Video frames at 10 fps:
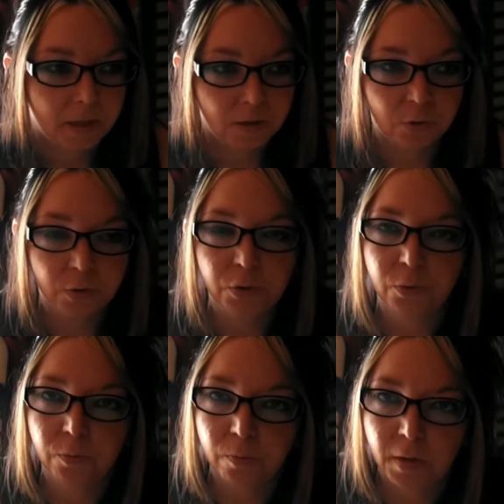do it to
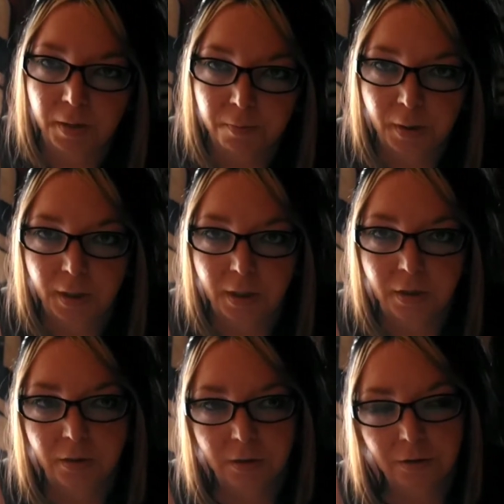make money.
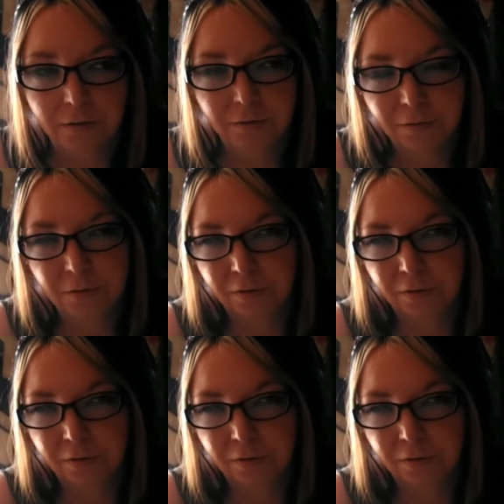And